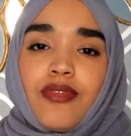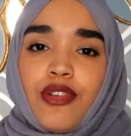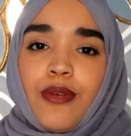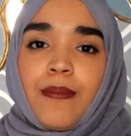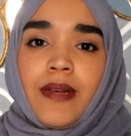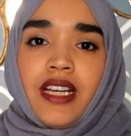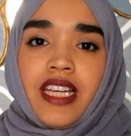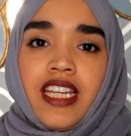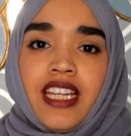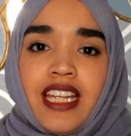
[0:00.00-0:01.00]
from
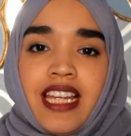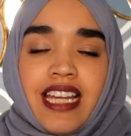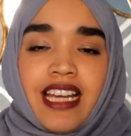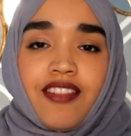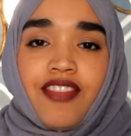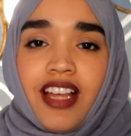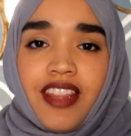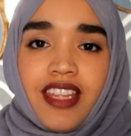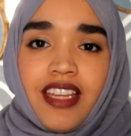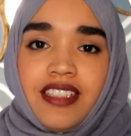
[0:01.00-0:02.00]
my
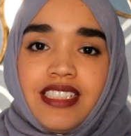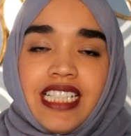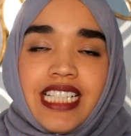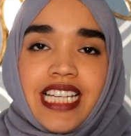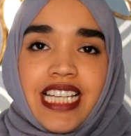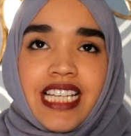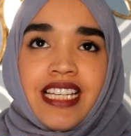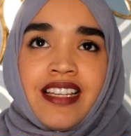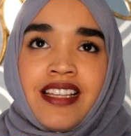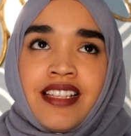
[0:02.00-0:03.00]
father,
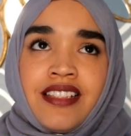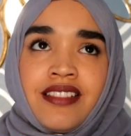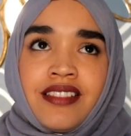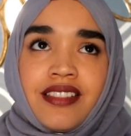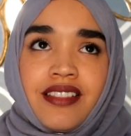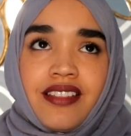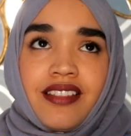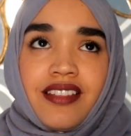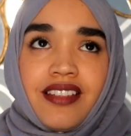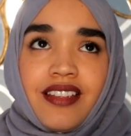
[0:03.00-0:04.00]
and
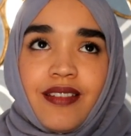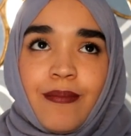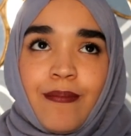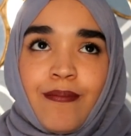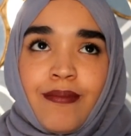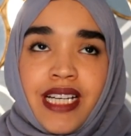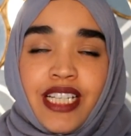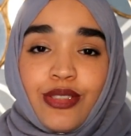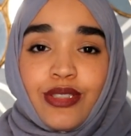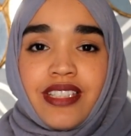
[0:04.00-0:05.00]
my
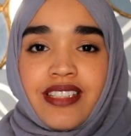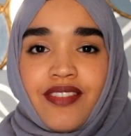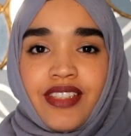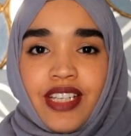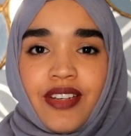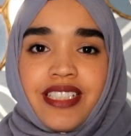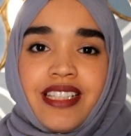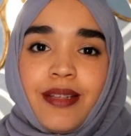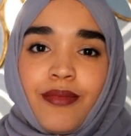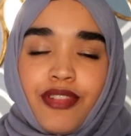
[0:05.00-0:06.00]
daughters have inherited
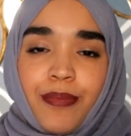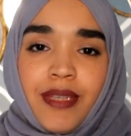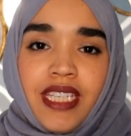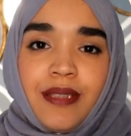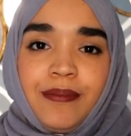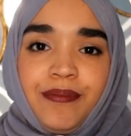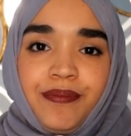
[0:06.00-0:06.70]
them from me.